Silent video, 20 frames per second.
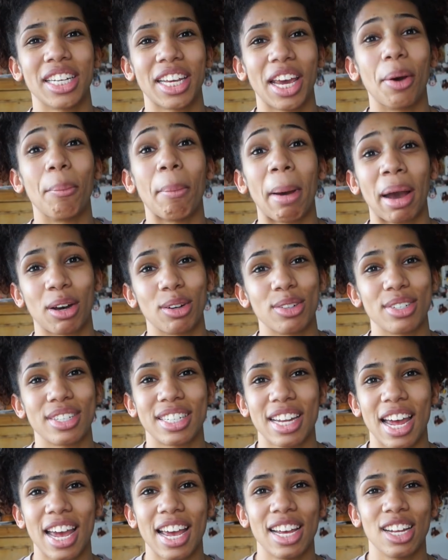to get back on
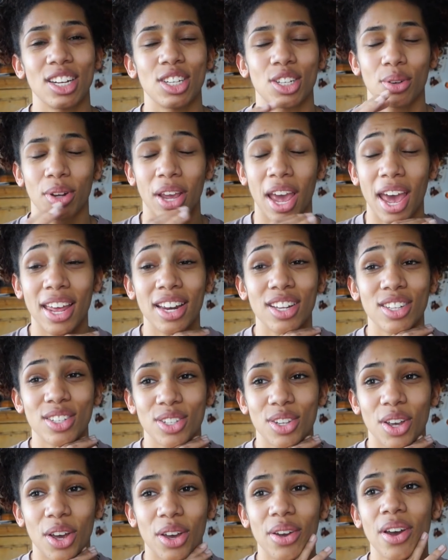stage again.
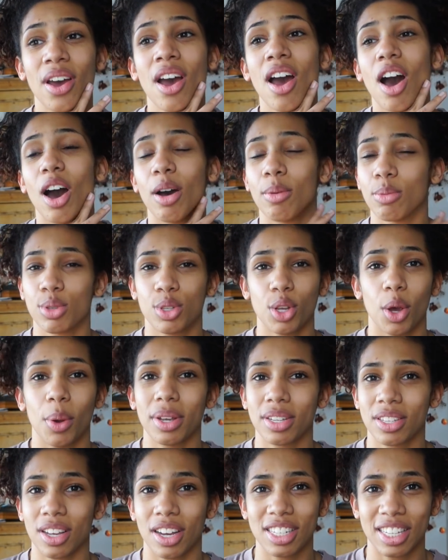So I'm so
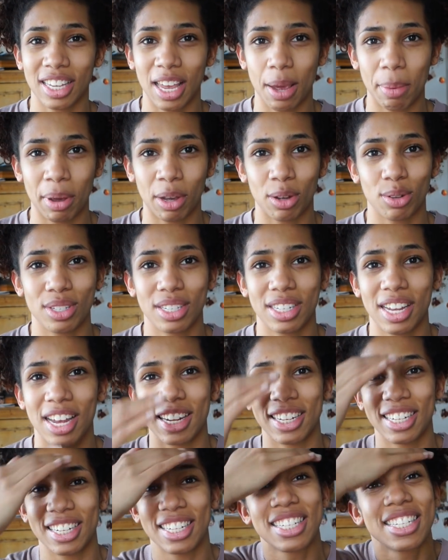excited to get back on
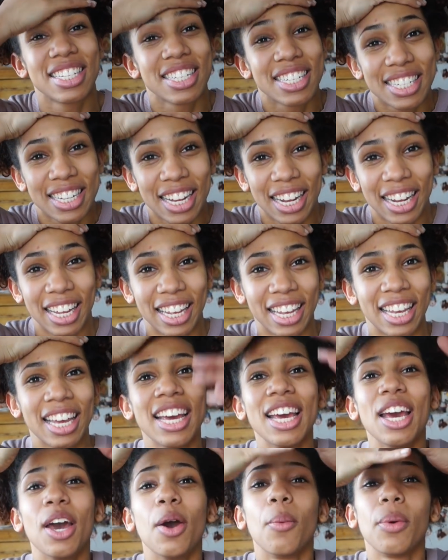stage, and it's just like
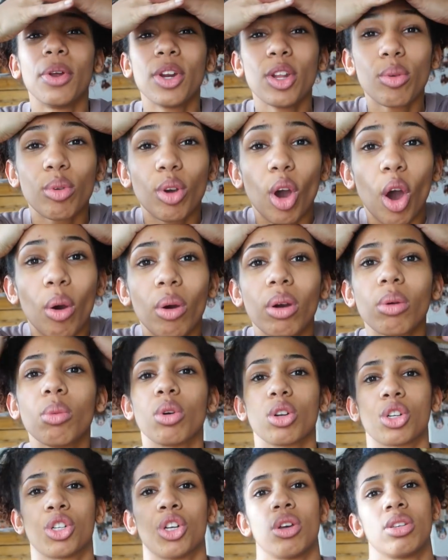when you go and
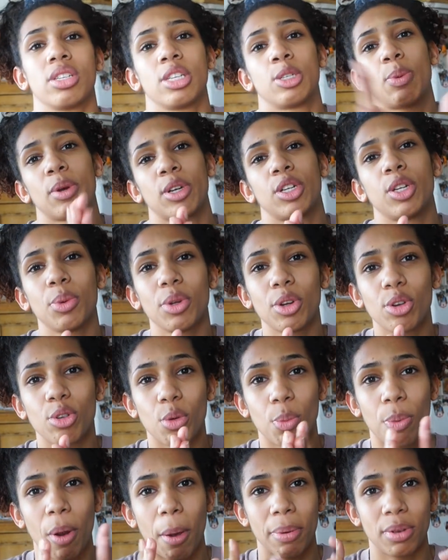watch shows, especially when
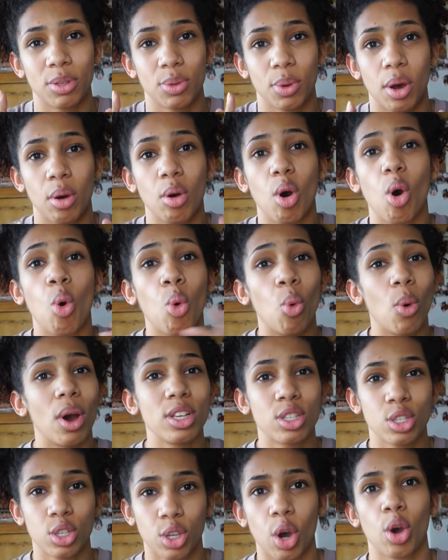you're in prep as well,
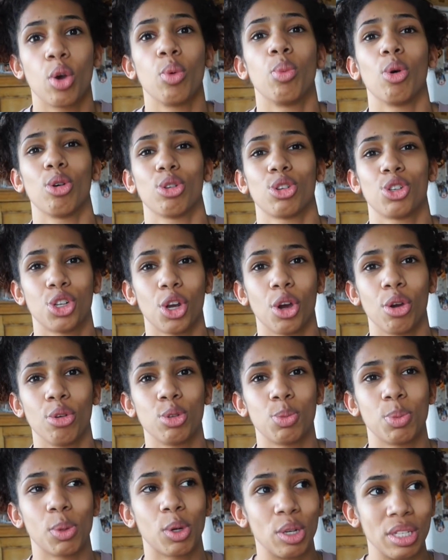always go watch
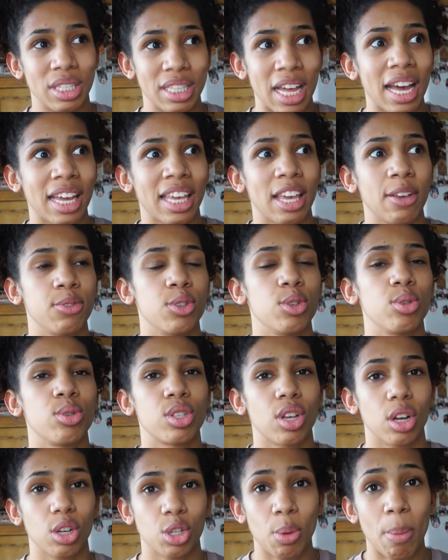shows because that gives you
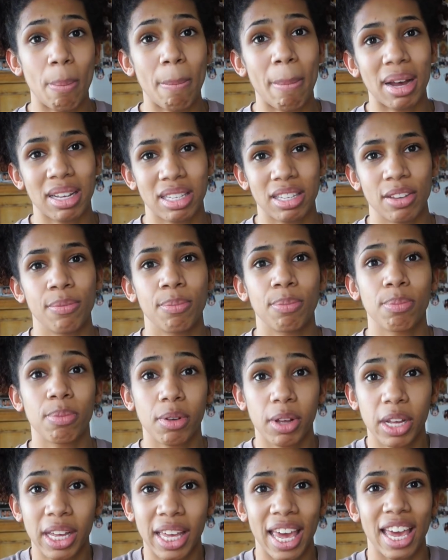such a massive
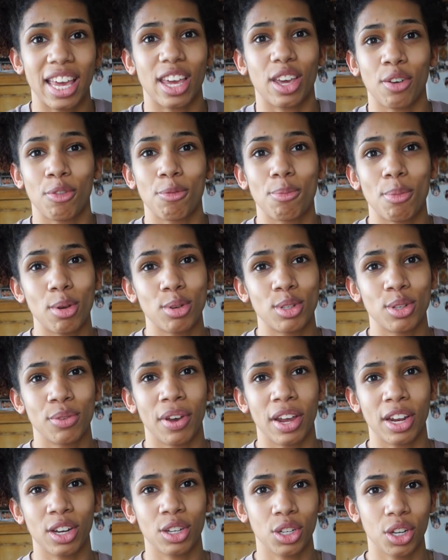kick of
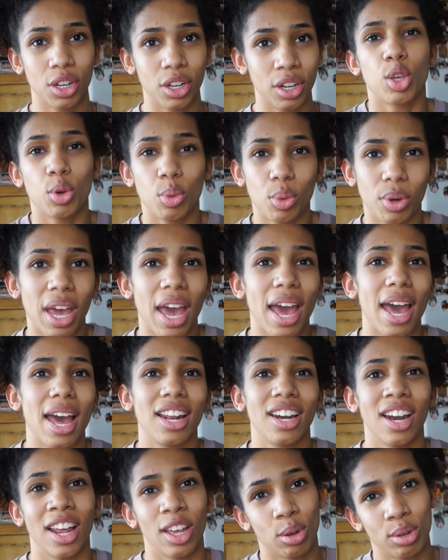motivation. You will
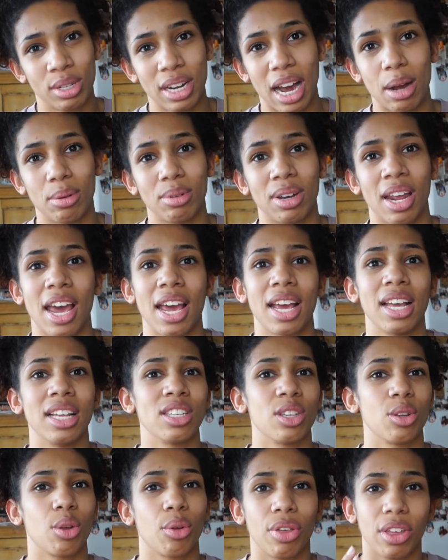get like your down
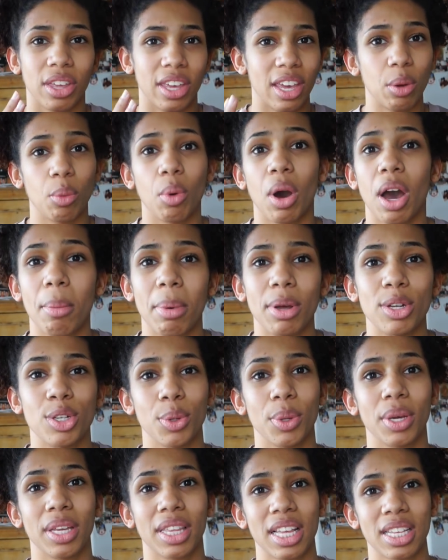days and you're thinking, why am I
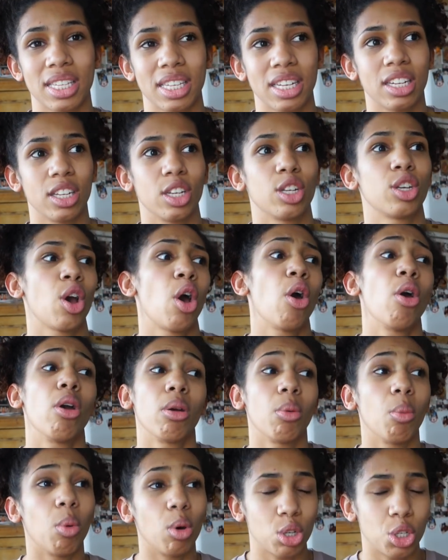doing this? And
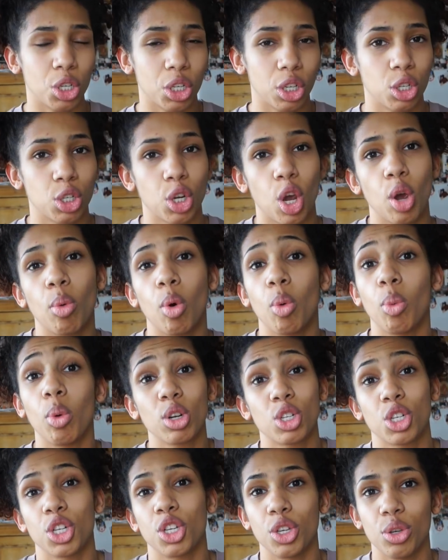going watching a show or
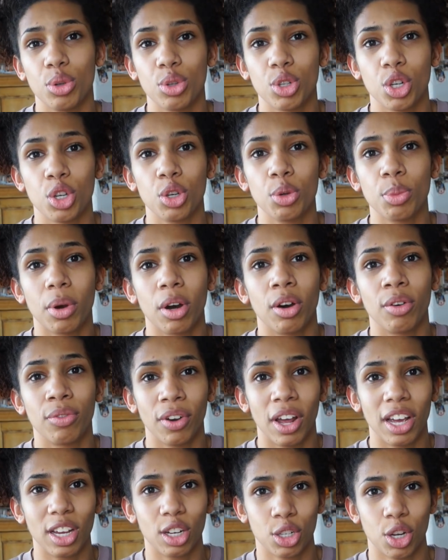watching YouTube of
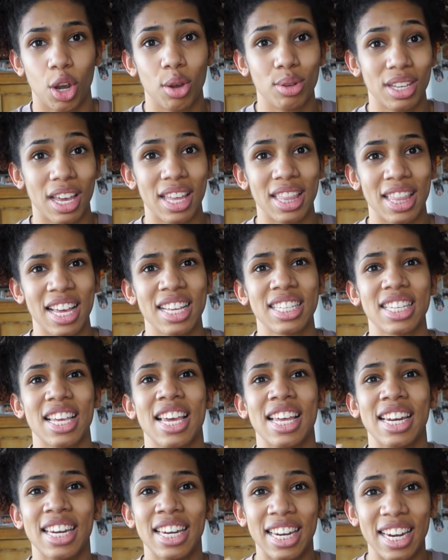like shows like this,
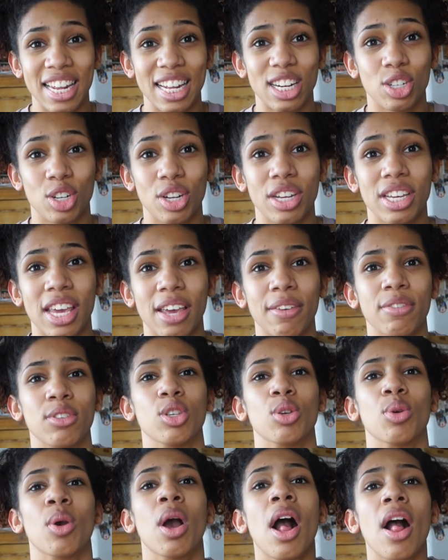it literally
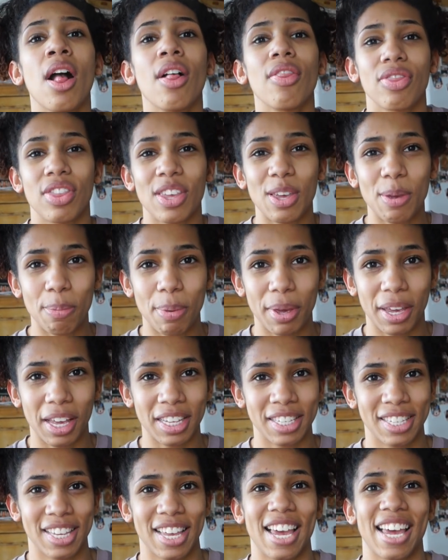gives you the
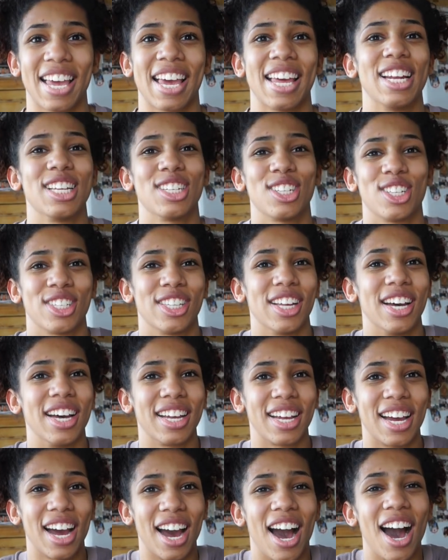biggest kick, and it's just
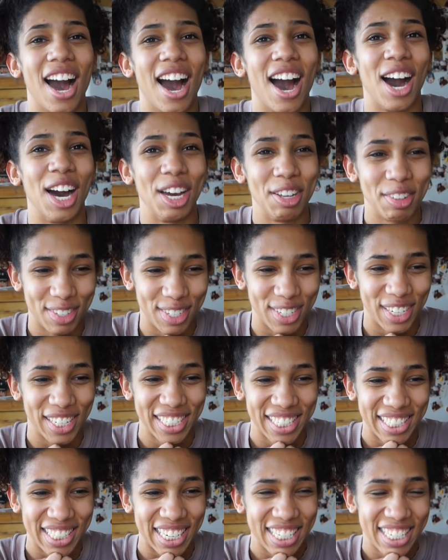like, I'm so
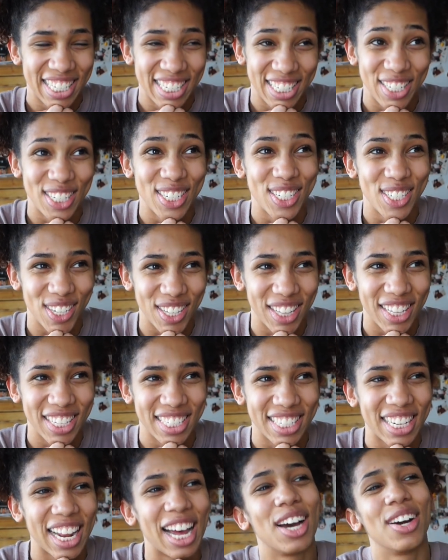excited to do
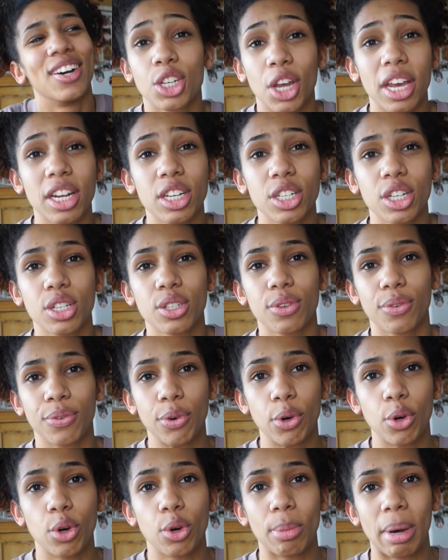this now. Changes
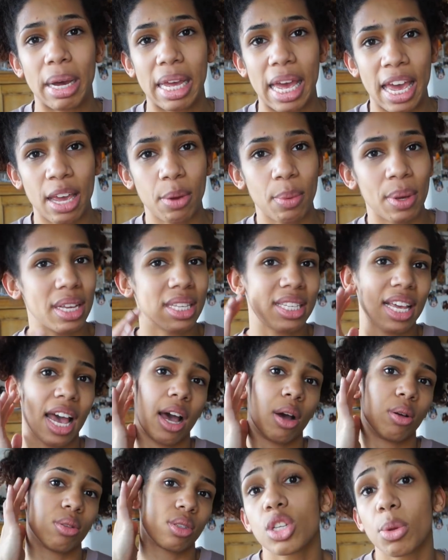for my eight weeks
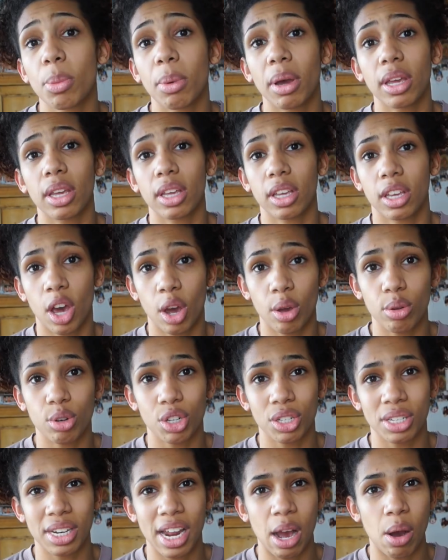out. So my coach
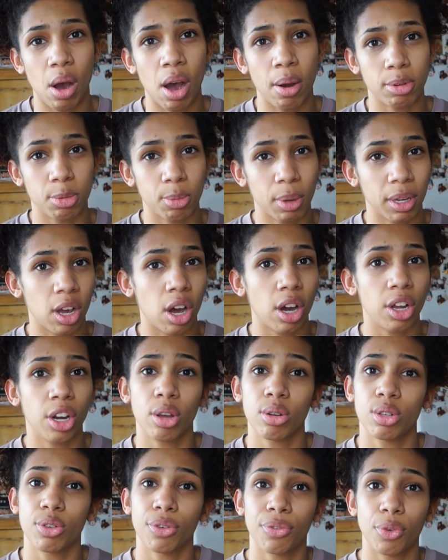has now upped my
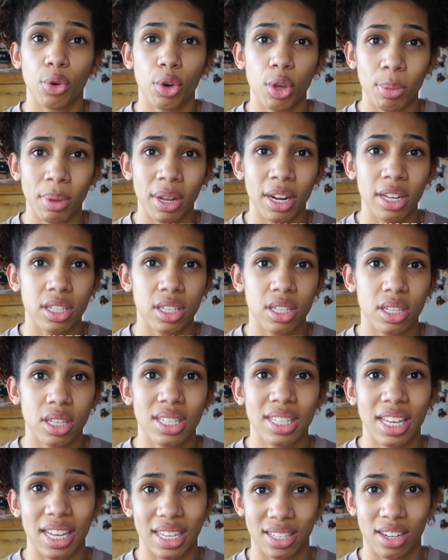cardio to forty minutes,
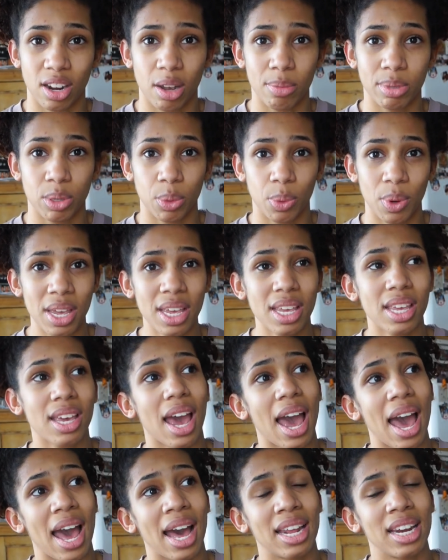six times a
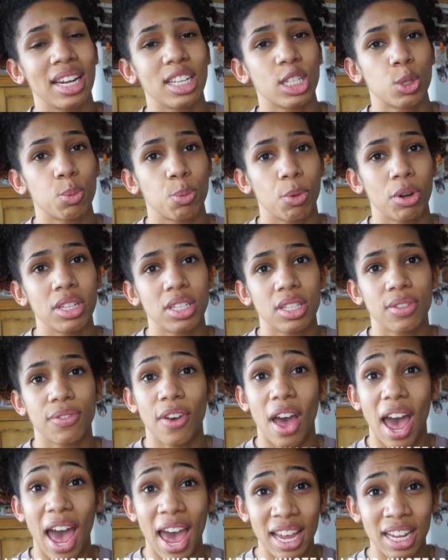week, and sprints,
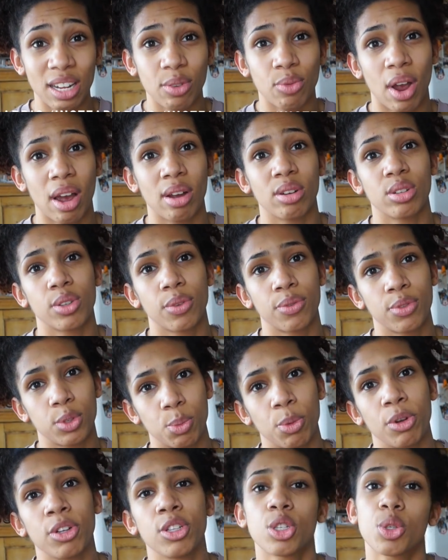eight rounds of
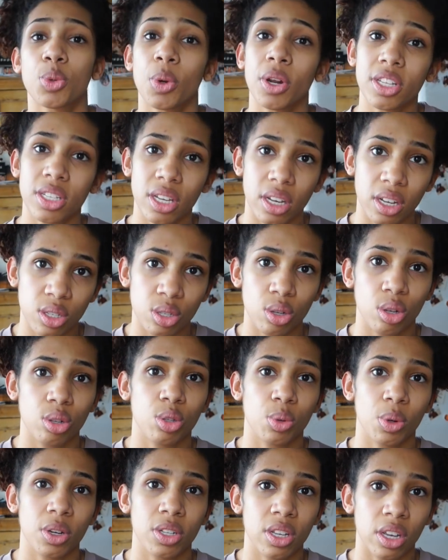sprints, twenty seconds on,
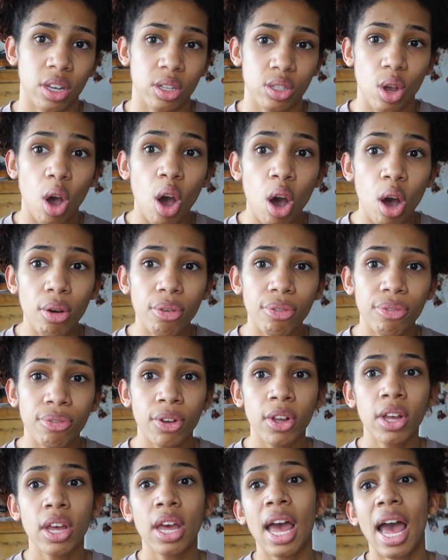twenty seconds
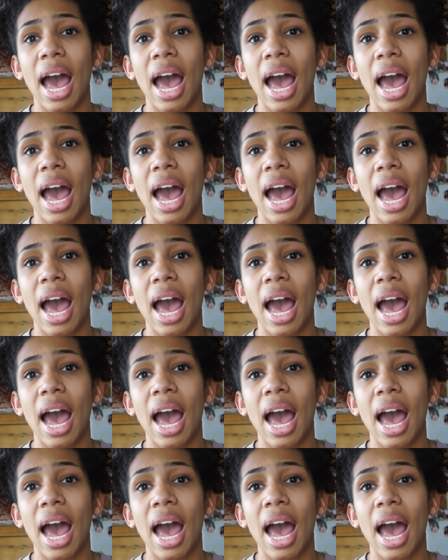off.